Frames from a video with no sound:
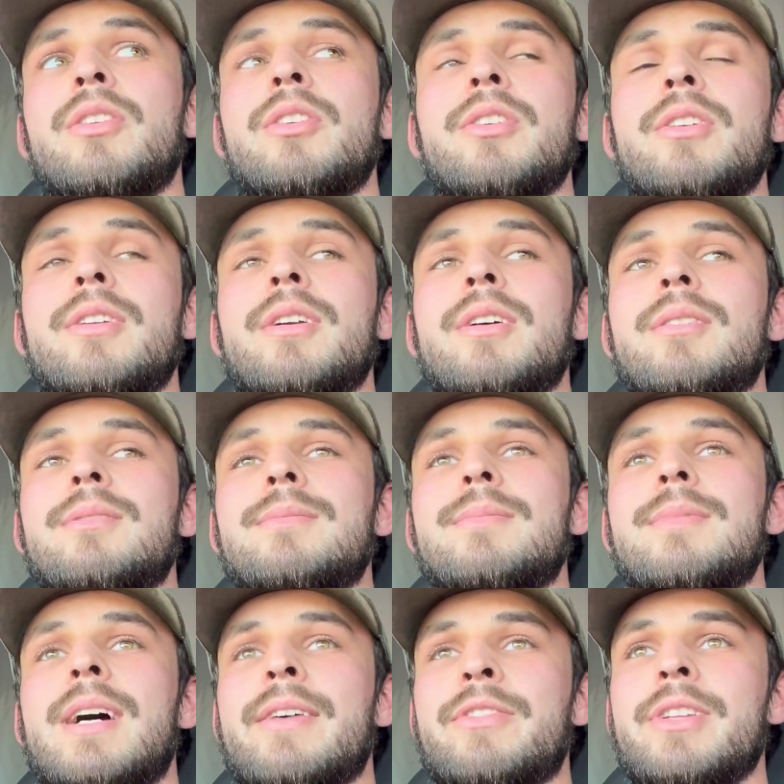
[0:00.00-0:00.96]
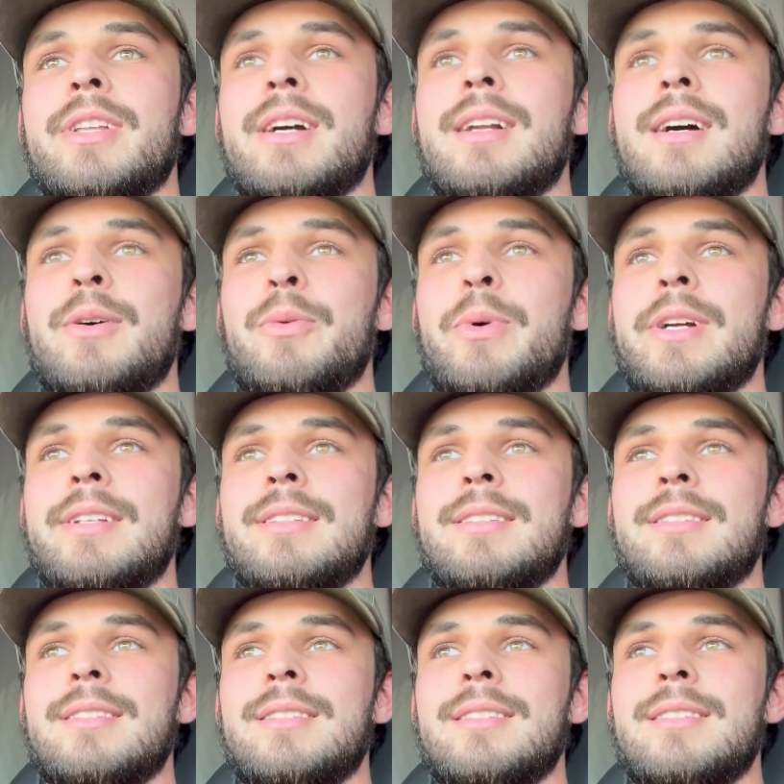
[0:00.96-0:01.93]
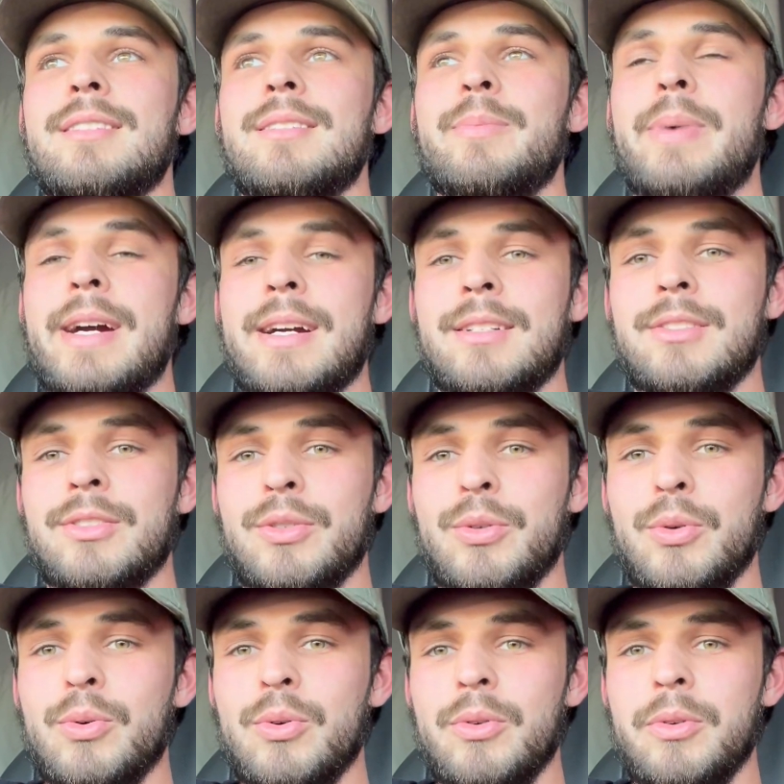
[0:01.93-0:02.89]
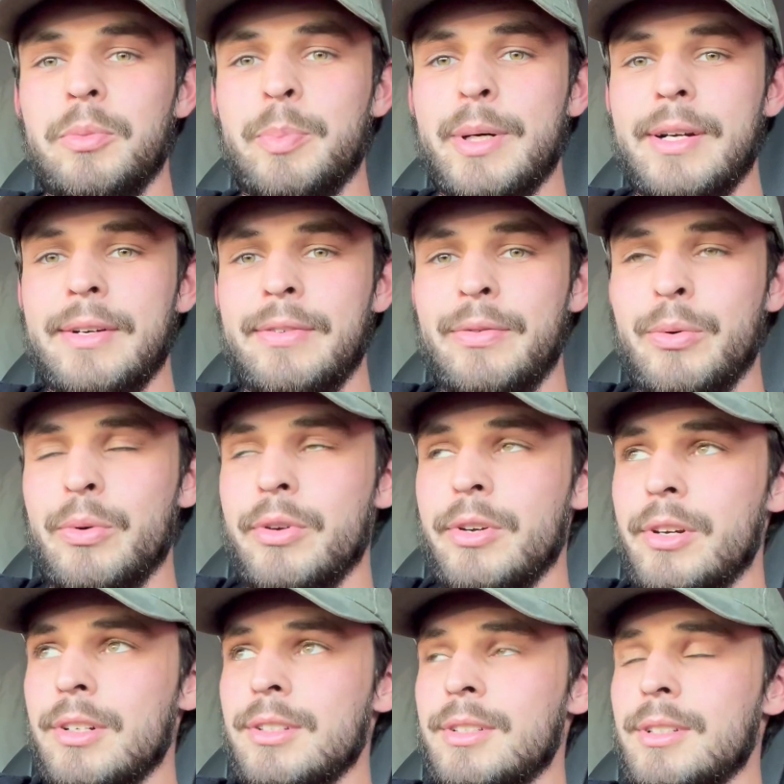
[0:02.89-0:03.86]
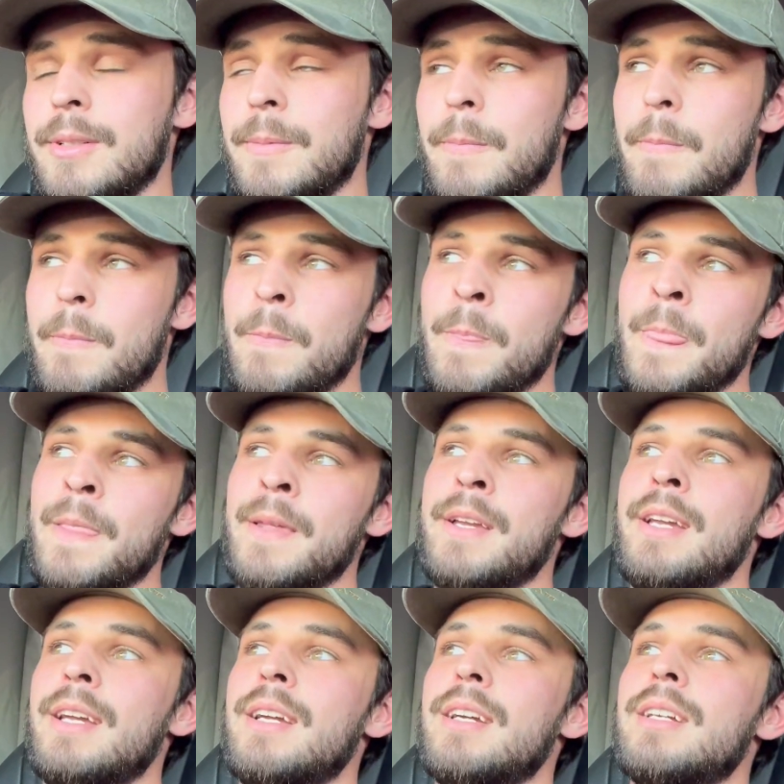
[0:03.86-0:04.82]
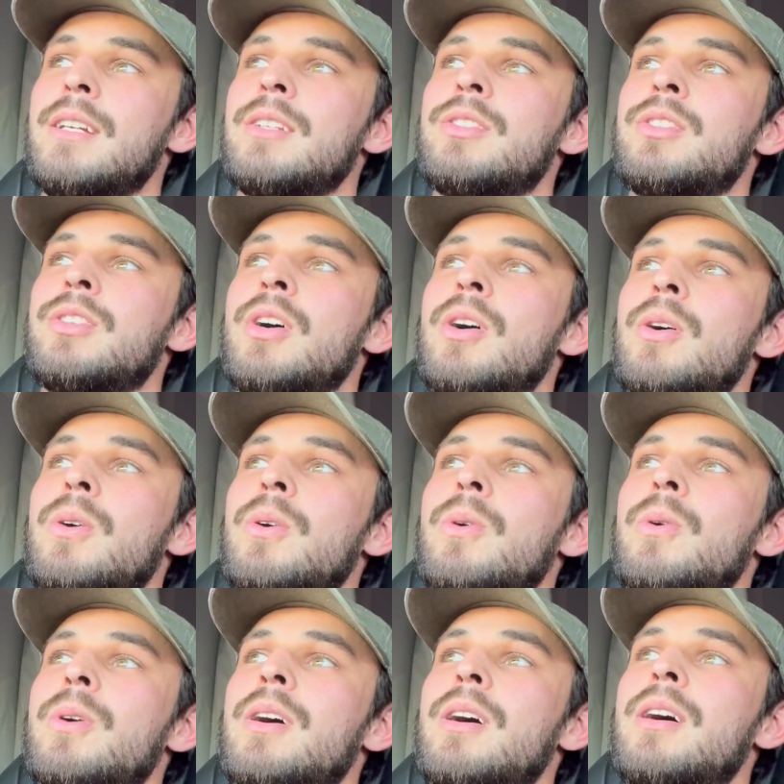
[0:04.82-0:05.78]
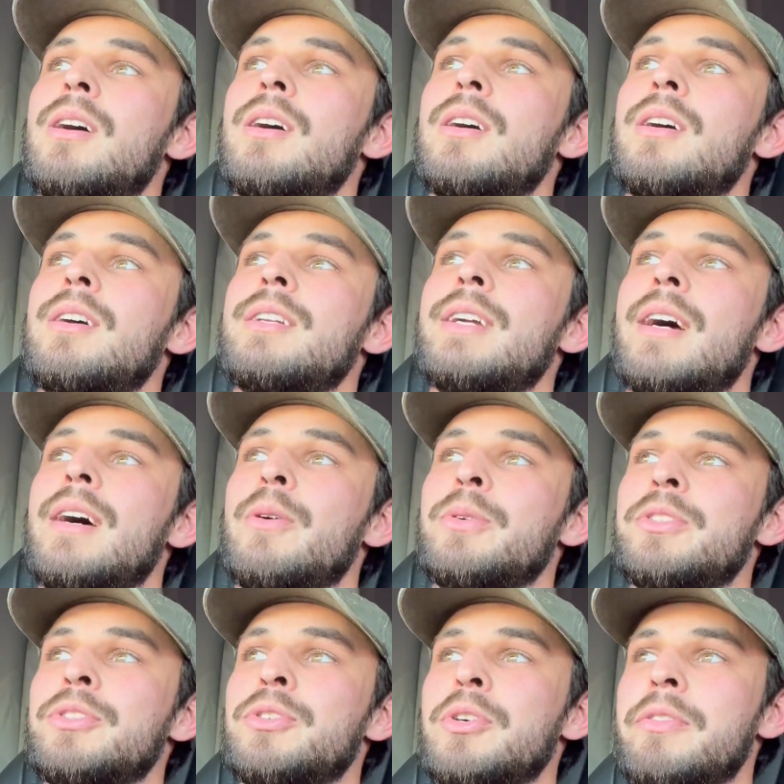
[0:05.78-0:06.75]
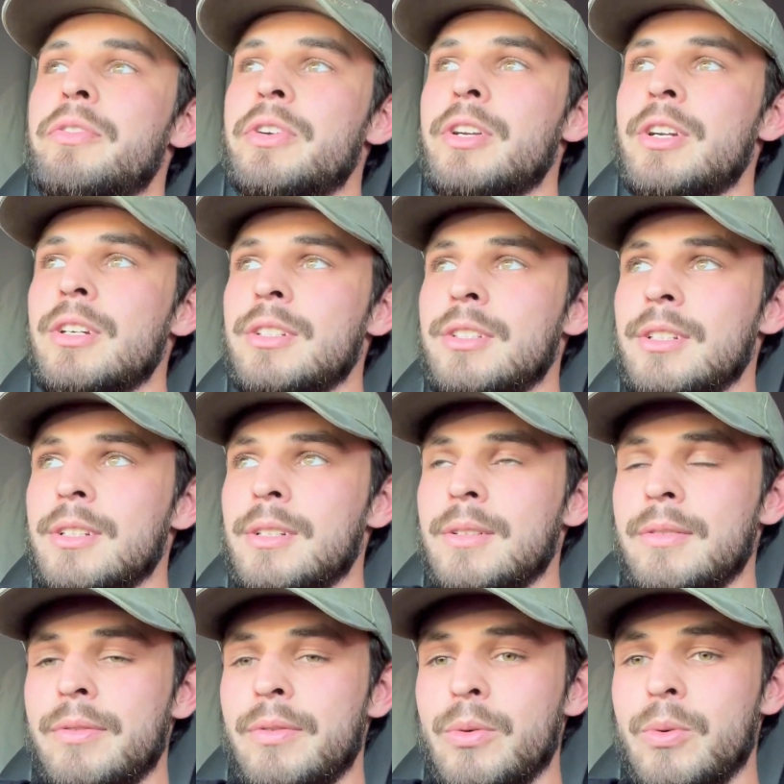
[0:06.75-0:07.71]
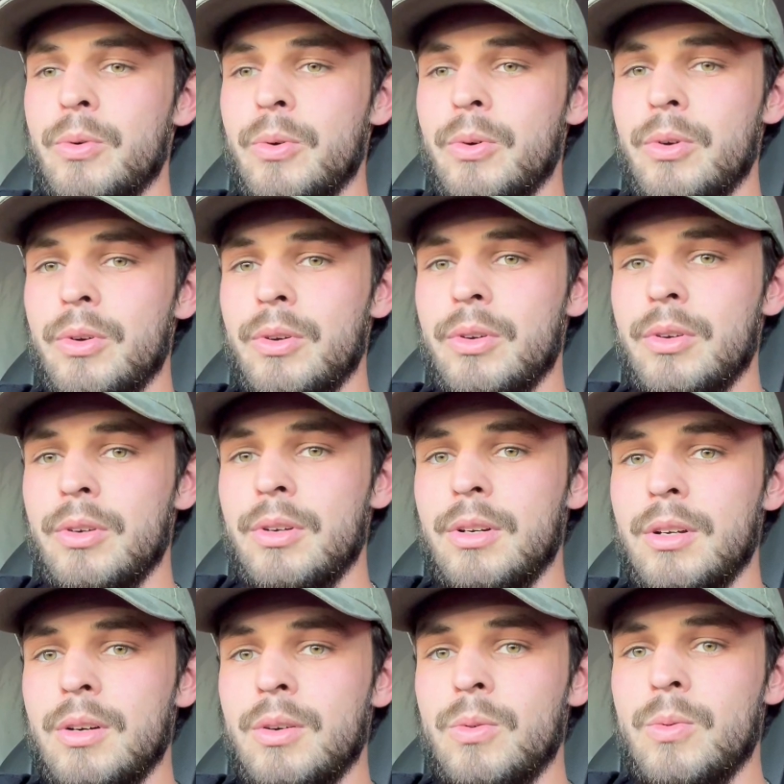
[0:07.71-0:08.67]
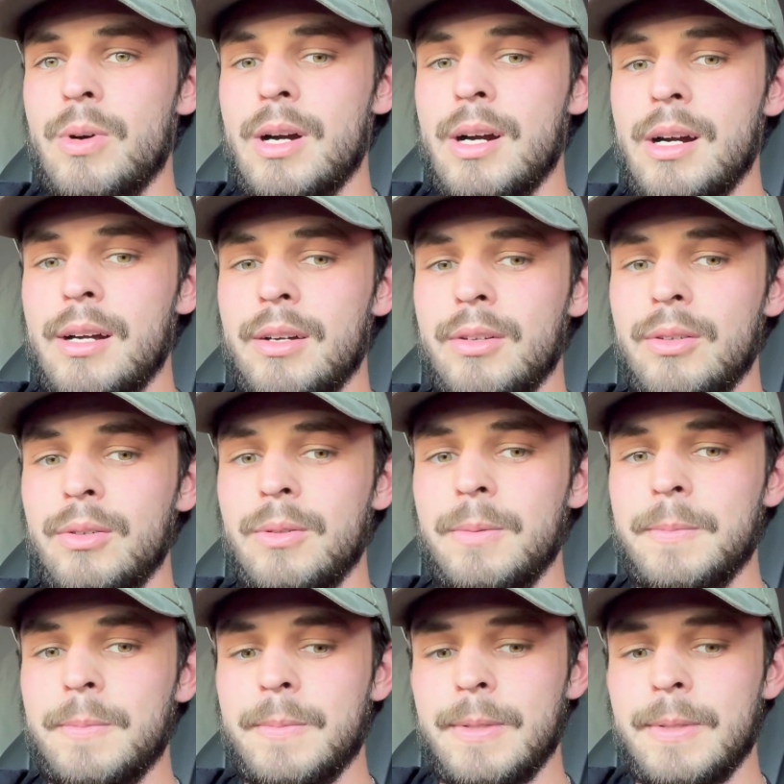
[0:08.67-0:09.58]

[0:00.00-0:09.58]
No, no, no. After that, I went back to school, but for nursing. So, yeah, I went to school for nursing for a while.